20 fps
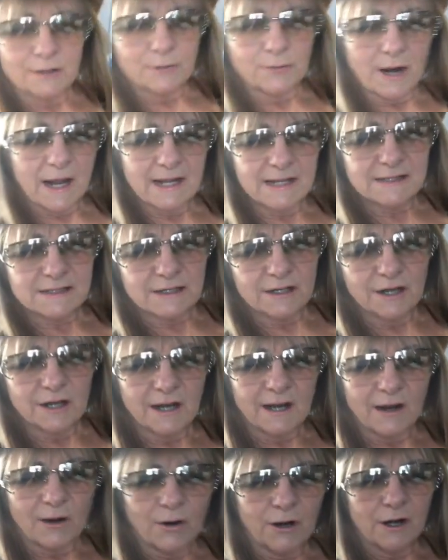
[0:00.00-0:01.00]

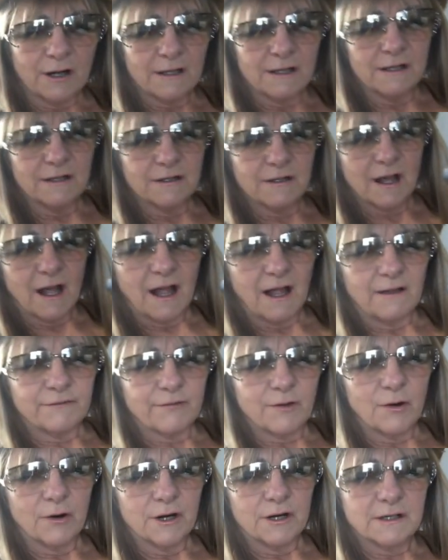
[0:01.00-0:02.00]
razor or a little
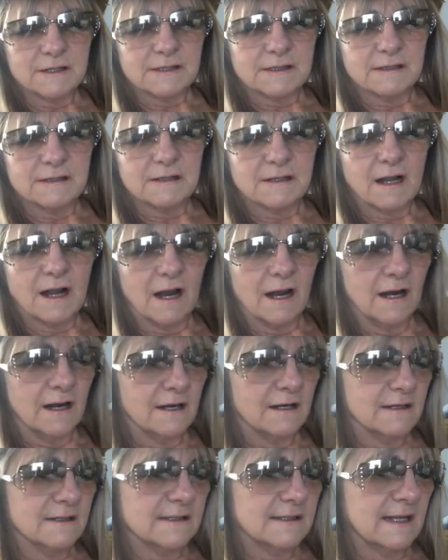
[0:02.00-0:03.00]
golf cart
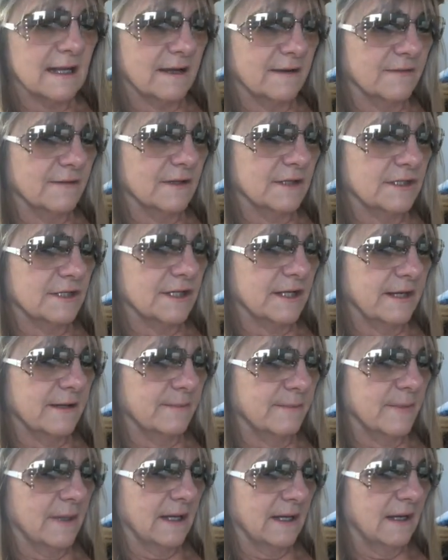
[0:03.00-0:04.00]
instead of the
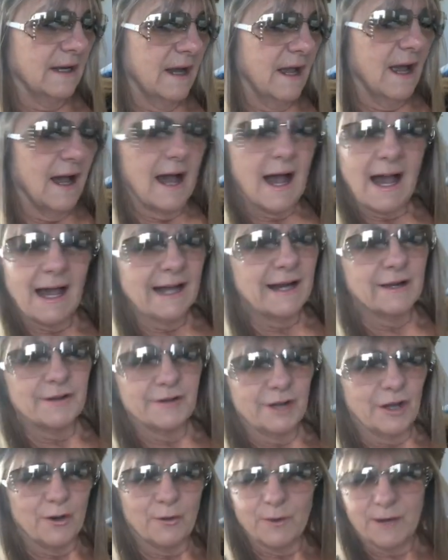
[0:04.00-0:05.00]
Jeep, but I
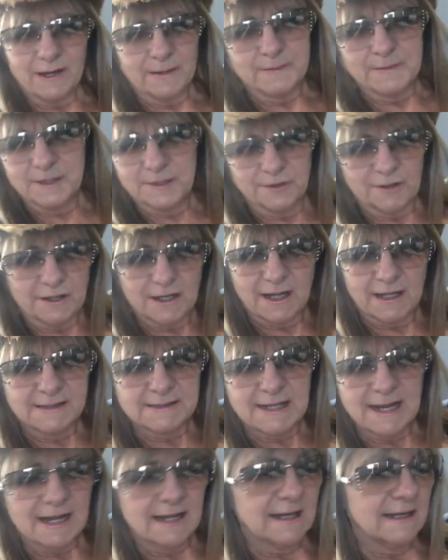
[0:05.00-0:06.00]
don't know what I'm doing. I'll
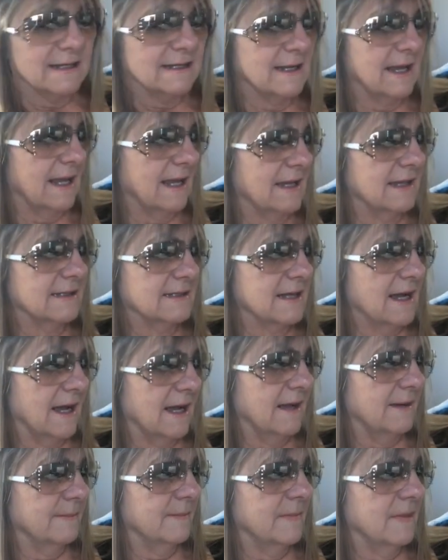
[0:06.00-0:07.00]
take it a day at a
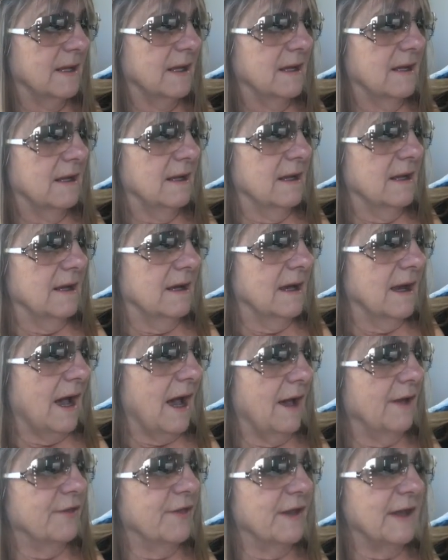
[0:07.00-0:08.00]
time.
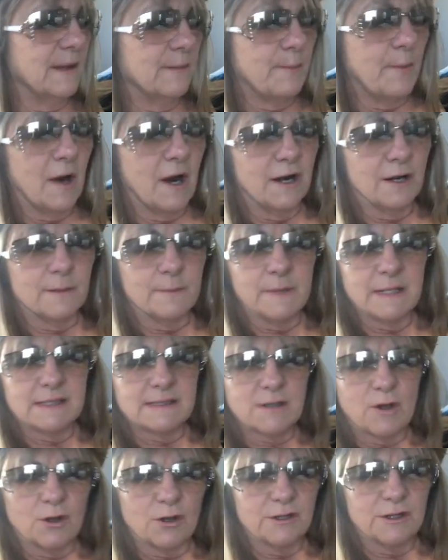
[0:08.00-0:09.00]
I think part of me
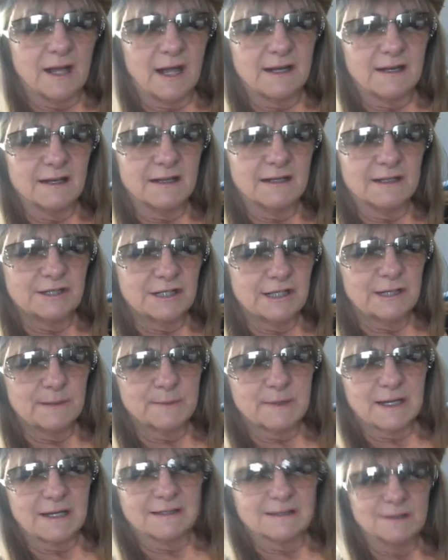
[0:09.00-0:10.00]
is holding on to the
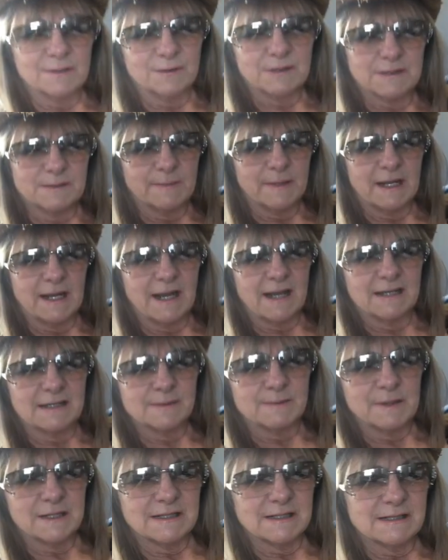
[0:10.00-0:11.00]
Jeep because it was my
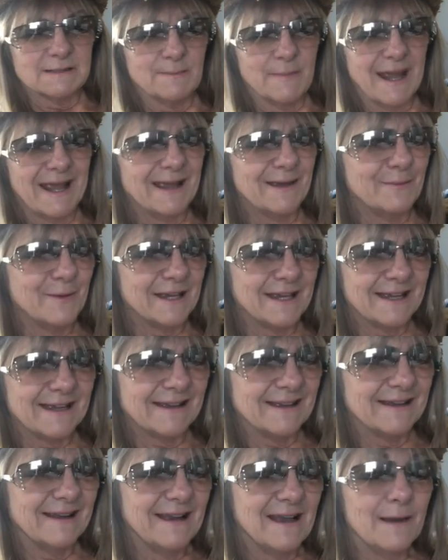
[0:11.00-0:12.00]
husband's,
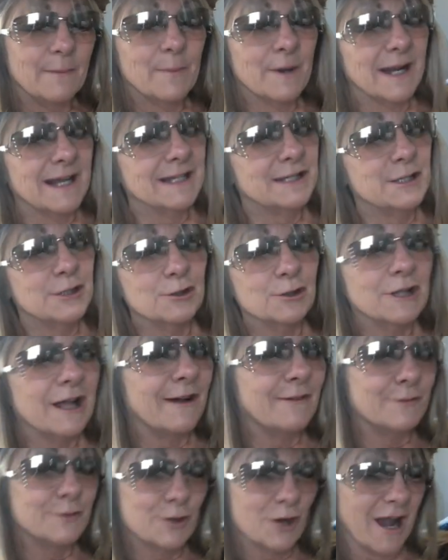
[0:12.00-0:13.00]
maybe, but I do
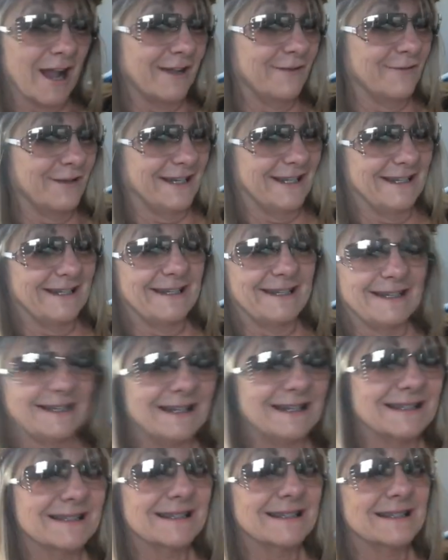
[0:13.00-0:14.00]
love driving it.
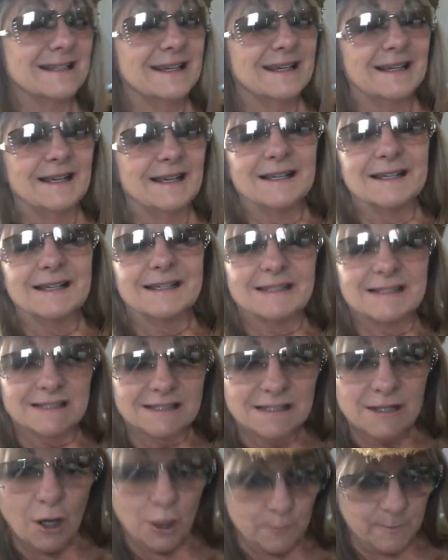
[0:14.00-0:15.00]
It is
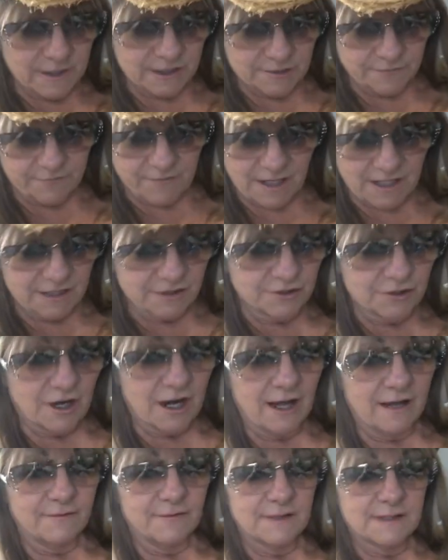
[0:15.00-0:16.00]
so much fun to
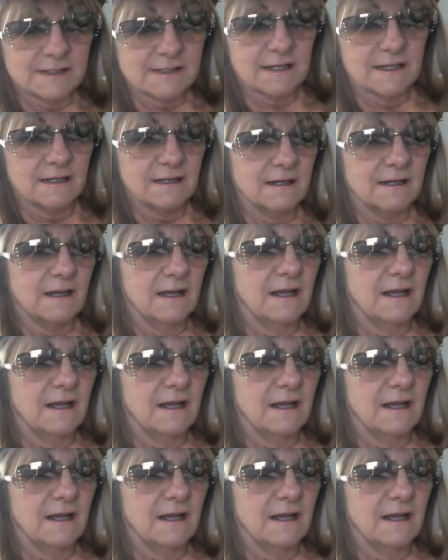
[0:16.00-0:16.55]
drive. It's a,